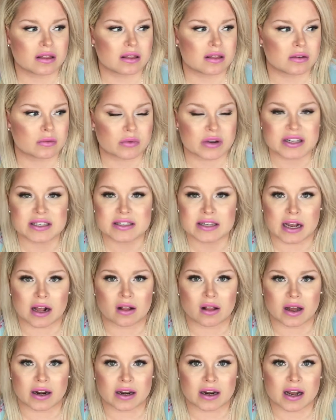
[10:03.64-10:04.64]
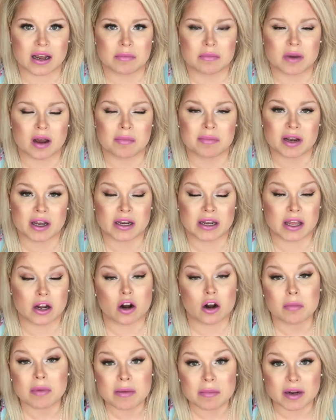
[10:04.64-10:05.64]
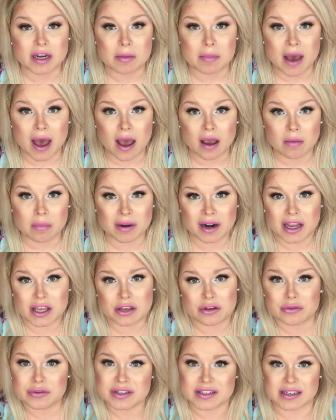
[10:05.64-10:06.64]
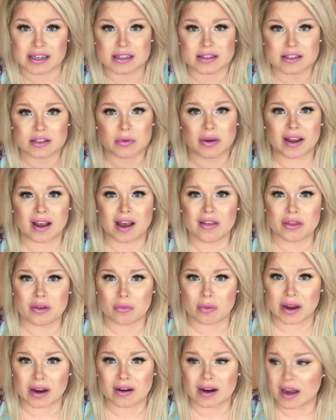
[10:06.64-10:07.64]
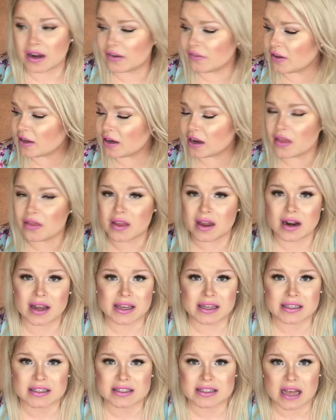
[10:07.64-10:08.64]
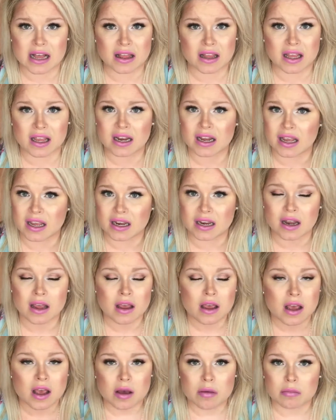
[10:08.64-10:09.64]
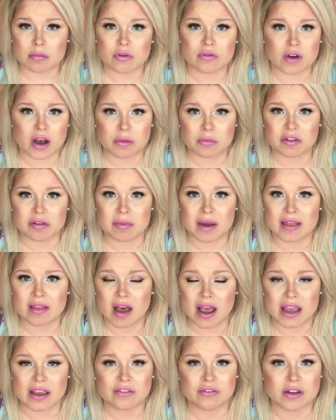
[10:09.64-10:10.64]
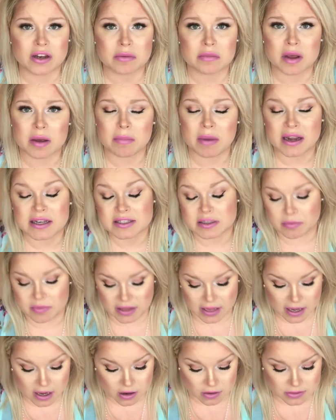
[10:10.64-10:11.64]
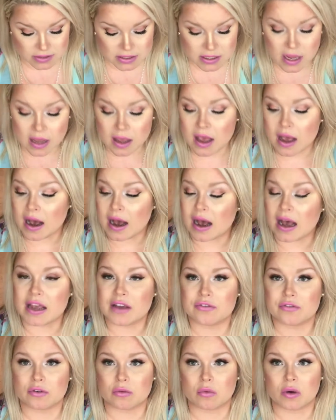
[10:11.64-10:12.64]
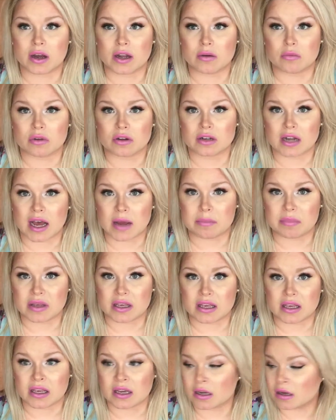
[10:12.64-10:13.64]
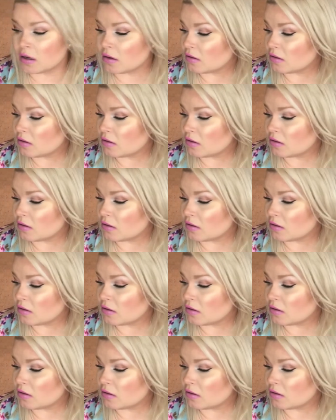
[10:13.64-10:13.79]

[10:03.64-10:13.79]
the resale on it. I'm, I'm not going to get all my money back, but I used it. So I got the wear out of it and then I can sell it and move on with my life and buy something else. I, for one, will not be